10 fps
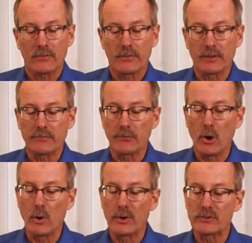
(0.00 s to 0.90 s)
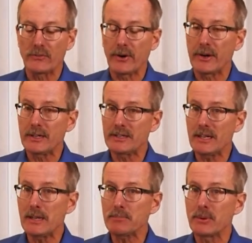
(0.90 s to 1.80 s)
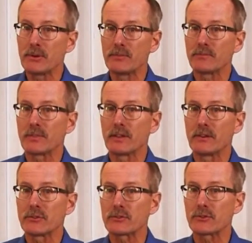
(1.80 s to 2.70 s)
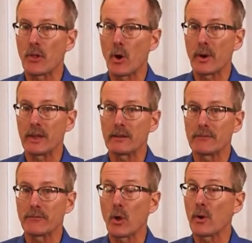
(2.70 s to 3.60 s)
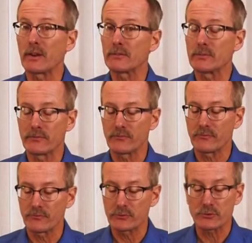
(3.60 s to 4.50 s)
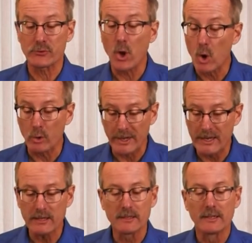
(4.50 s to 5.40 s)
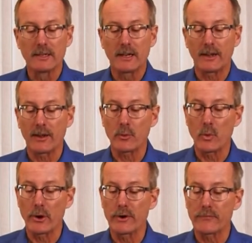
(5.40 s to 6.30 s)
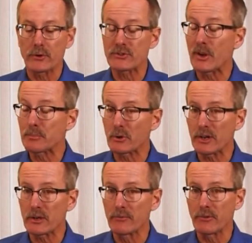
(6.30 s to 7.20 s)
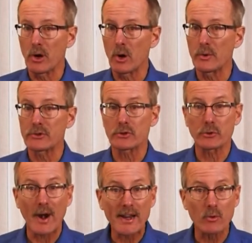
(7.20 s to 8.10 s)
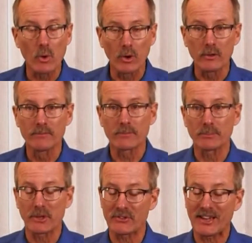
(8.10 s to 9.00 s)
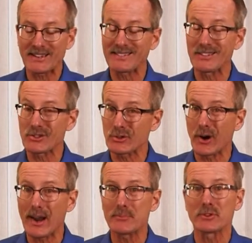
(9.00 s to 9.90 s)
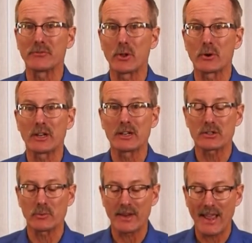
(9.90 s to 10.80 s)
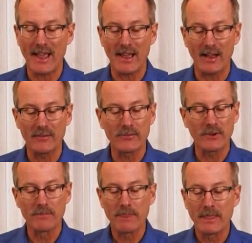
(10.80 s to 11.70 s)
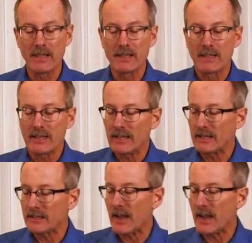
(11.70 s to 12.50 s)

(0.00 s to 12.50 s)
The flow is very deep, flowing slowly. Another word for subcritical flow is tranquil, because that describes the flow condition we have. In